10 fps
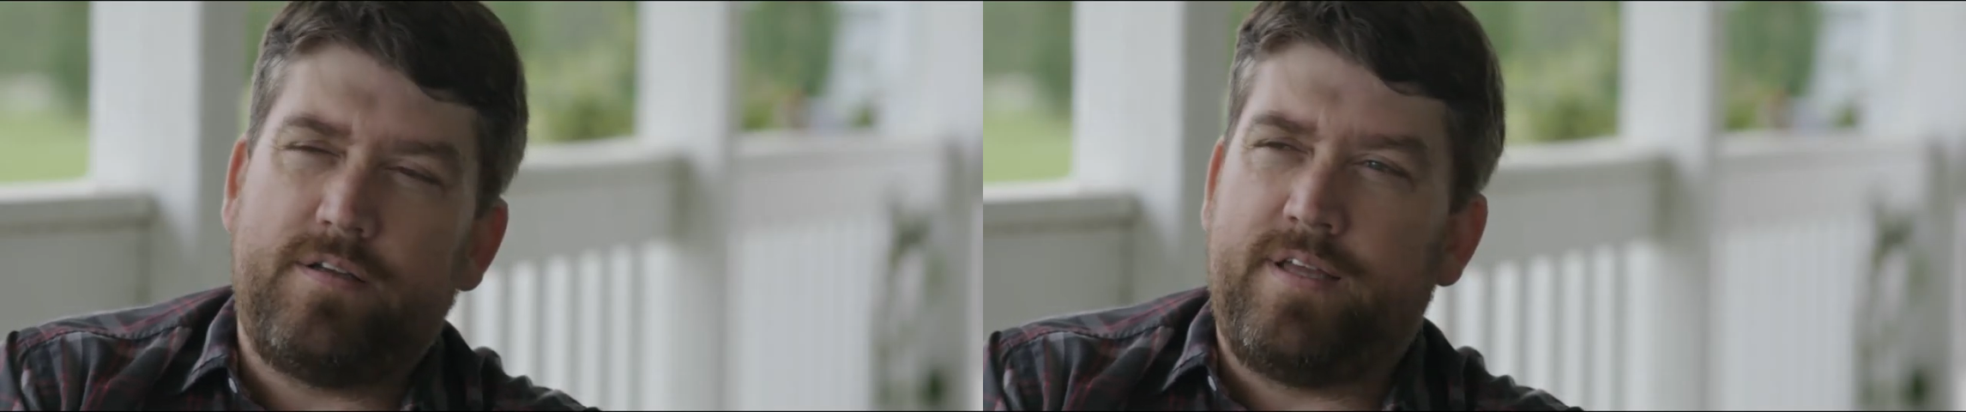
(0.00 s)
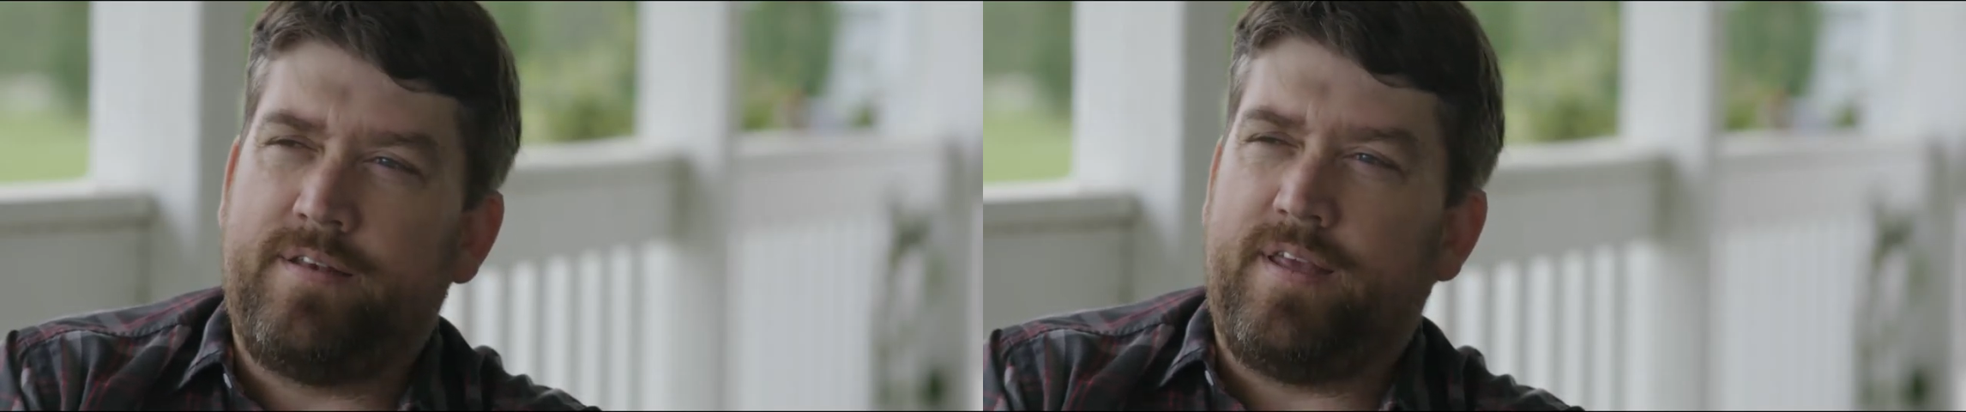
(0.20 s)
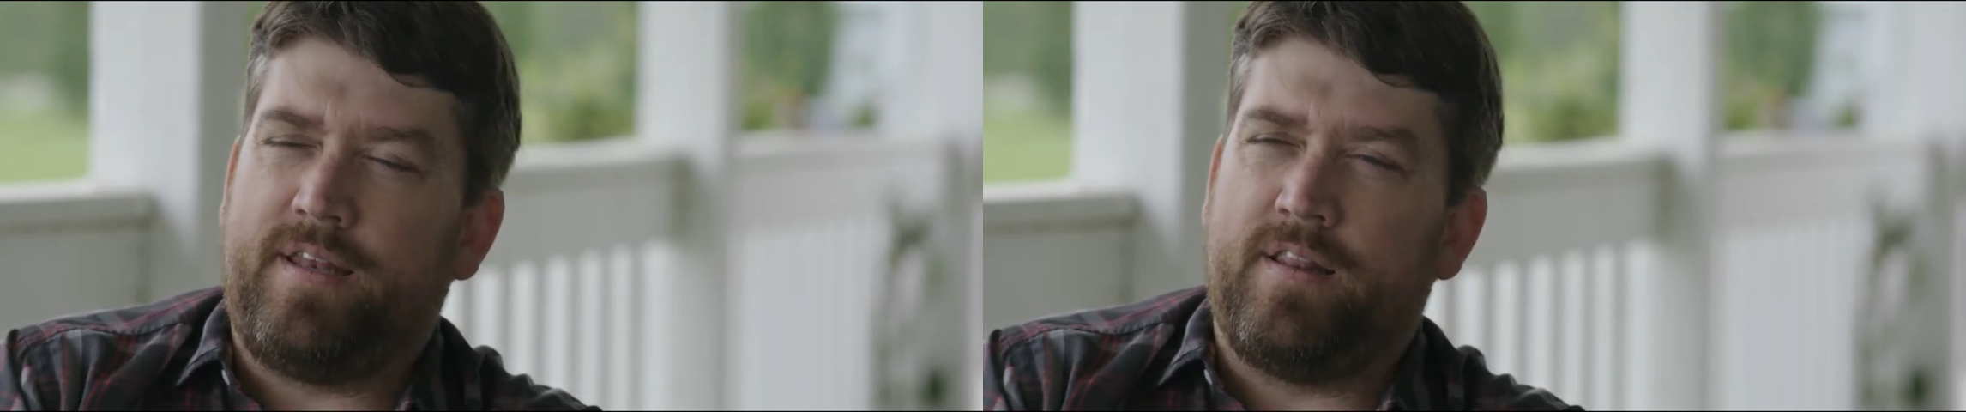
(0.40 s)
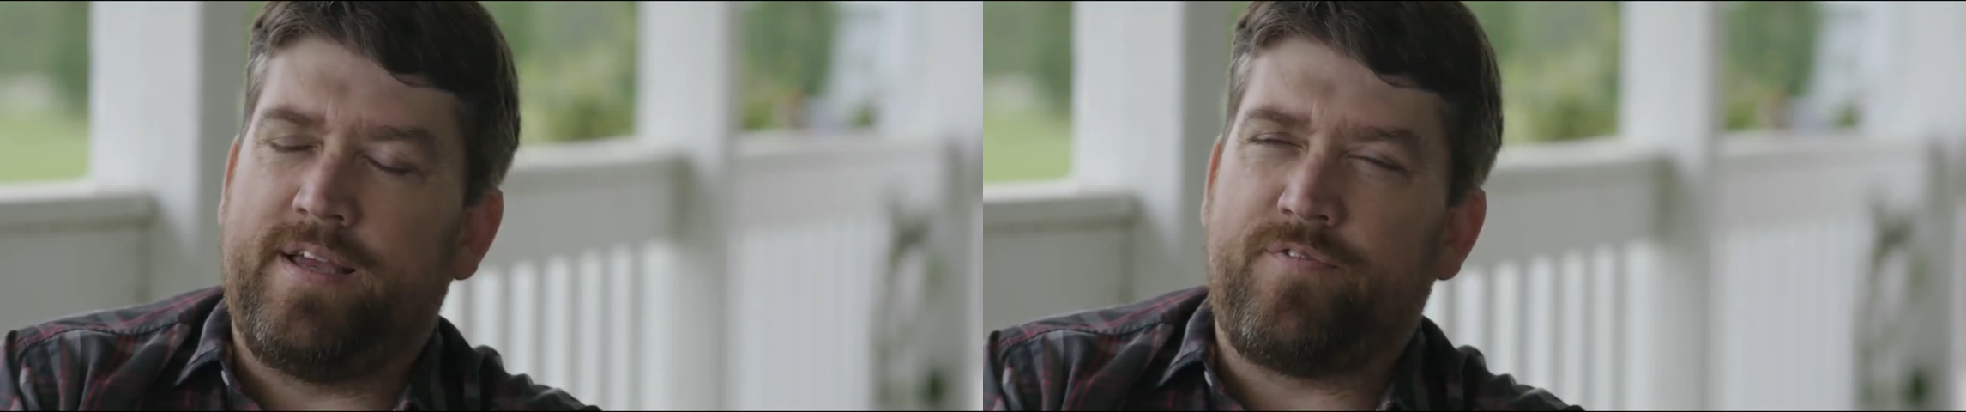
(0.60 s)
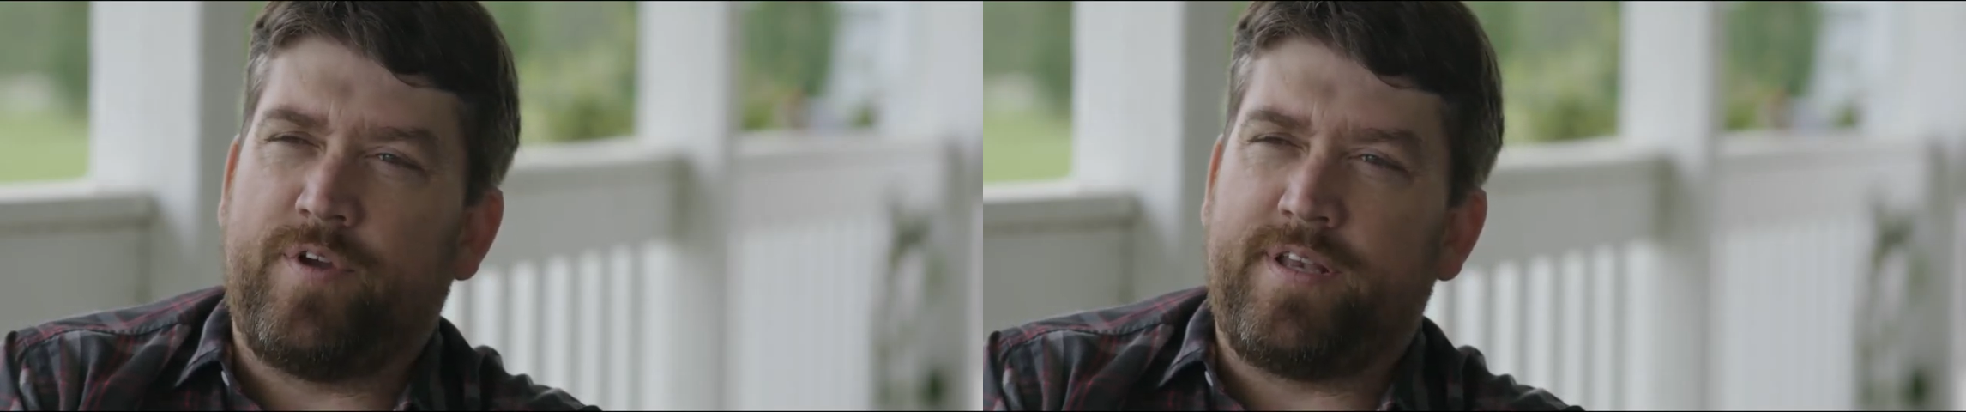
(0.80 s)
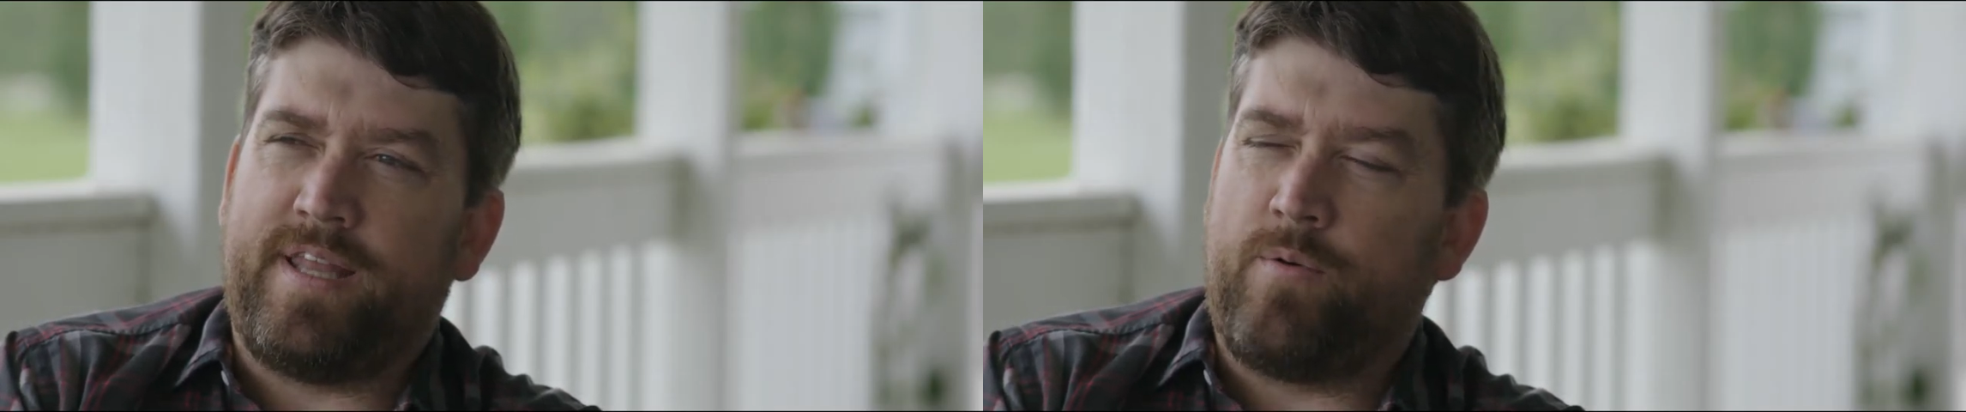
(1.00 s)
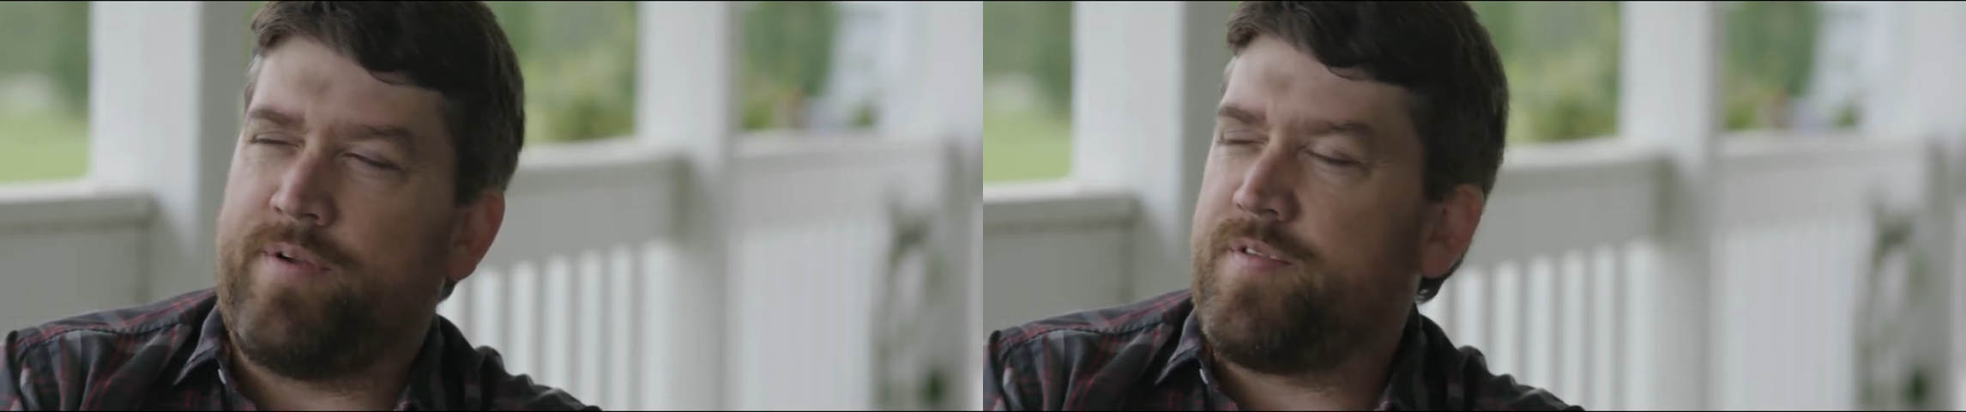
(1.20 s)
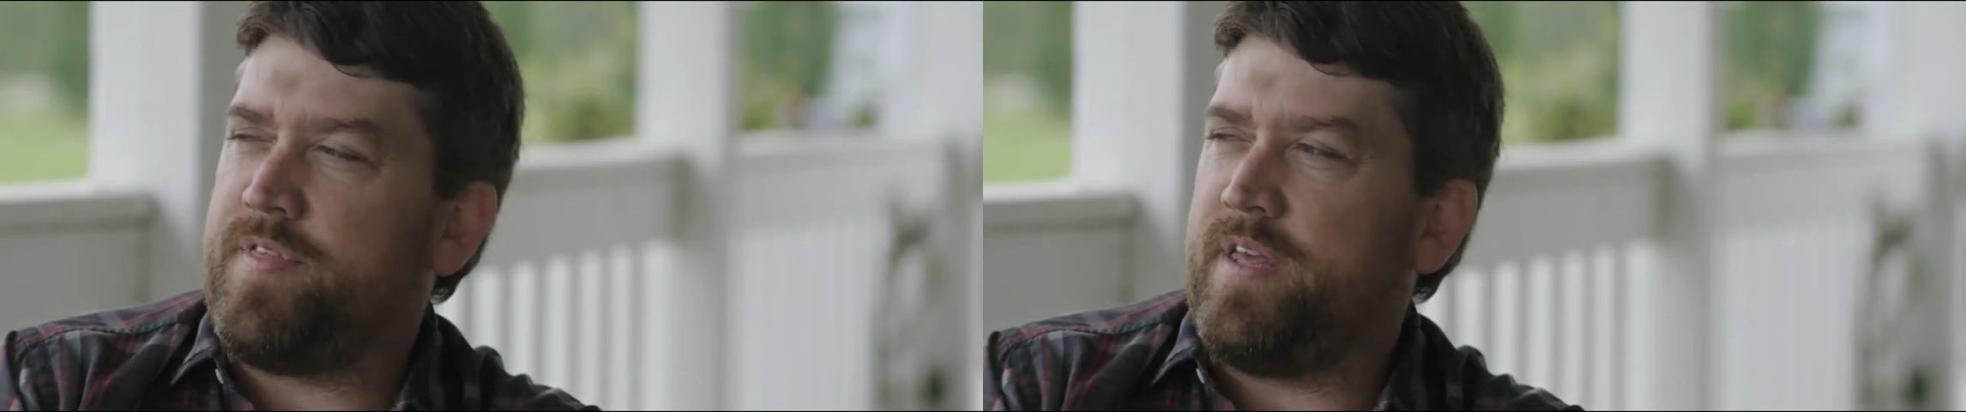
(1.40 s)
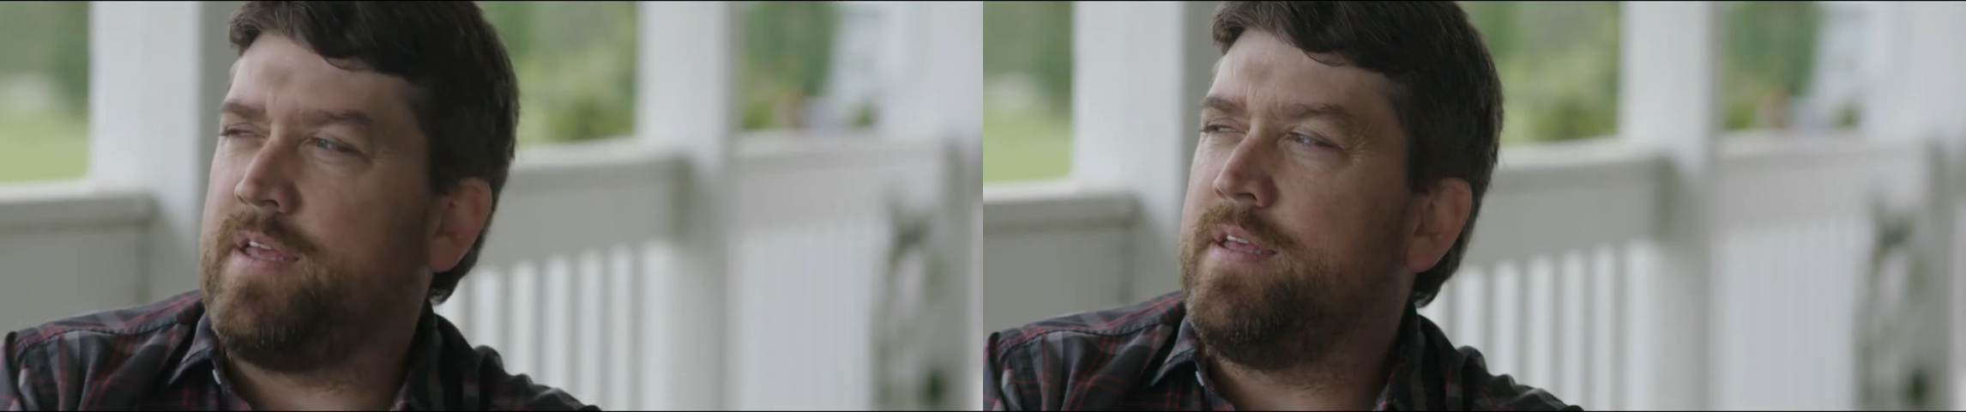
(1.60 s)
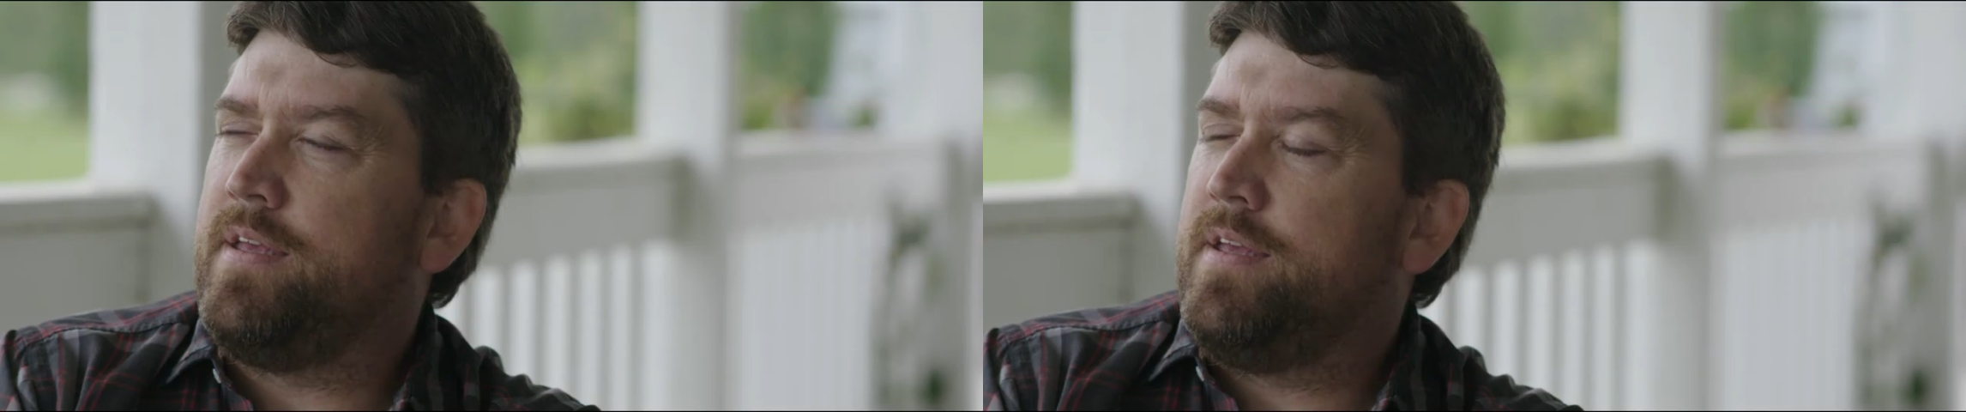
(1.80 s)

in in life right now everything